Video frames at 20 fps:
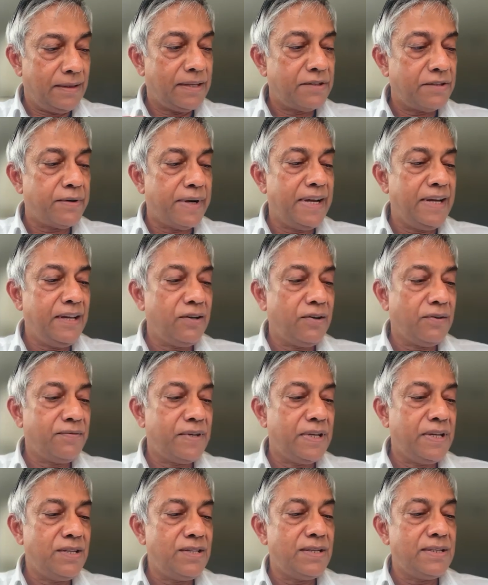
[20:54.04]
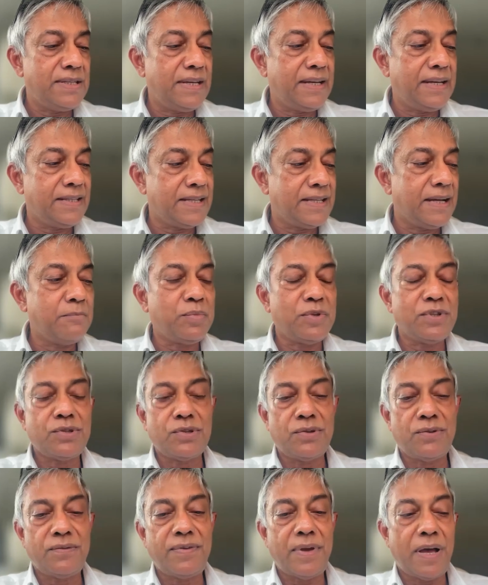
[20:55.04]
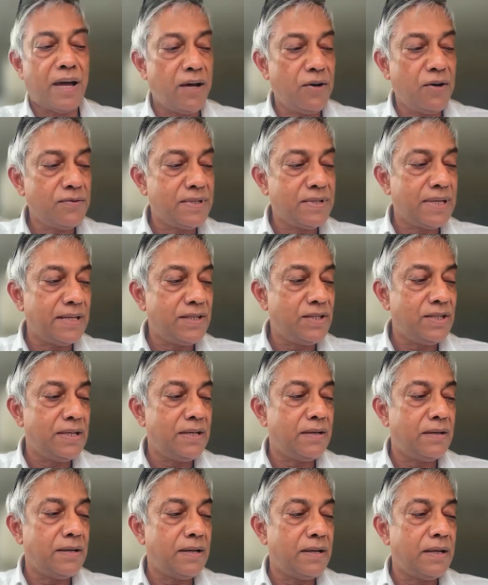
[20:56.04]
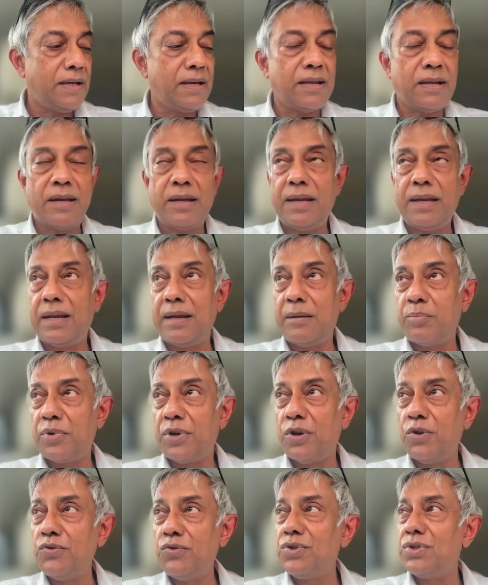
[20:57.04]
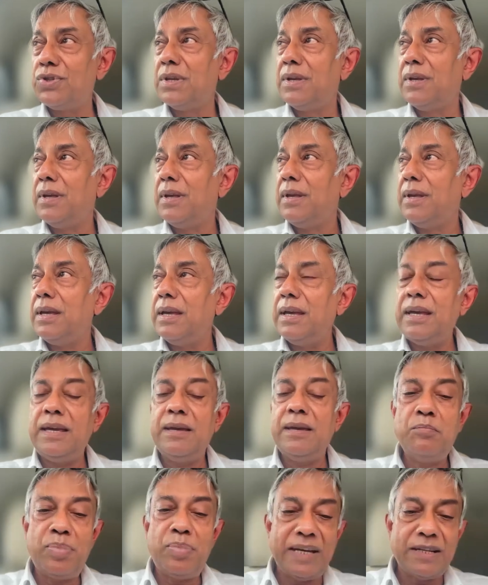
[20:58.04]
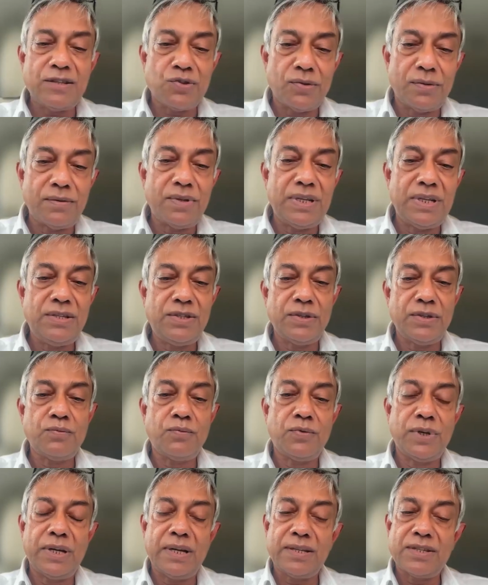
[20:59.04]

training of teachers and examples of how such an approach impacts on teachers' work.